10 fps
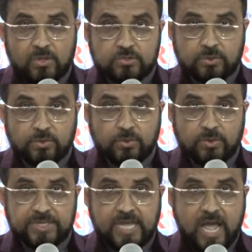
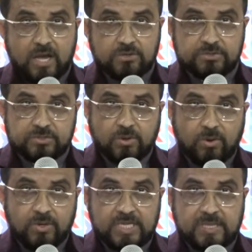So in the house,
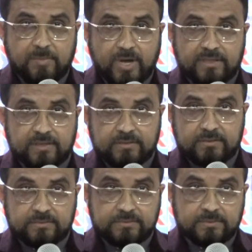only the mother
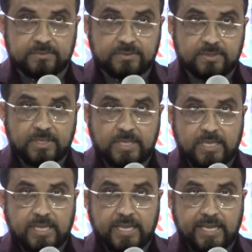
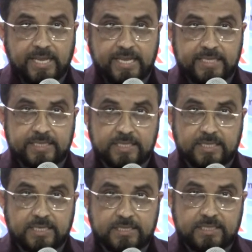and
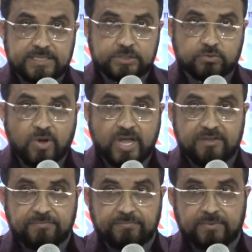his
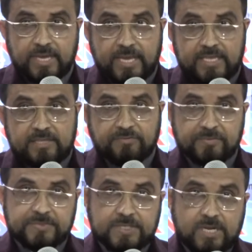wife and the
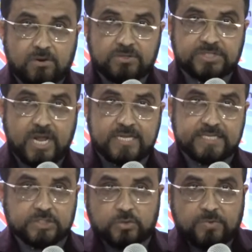15-year-old child.
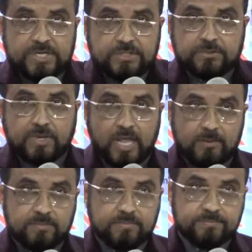There's nobody to
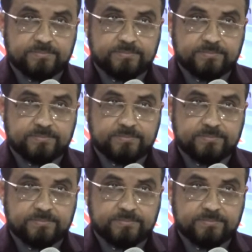help.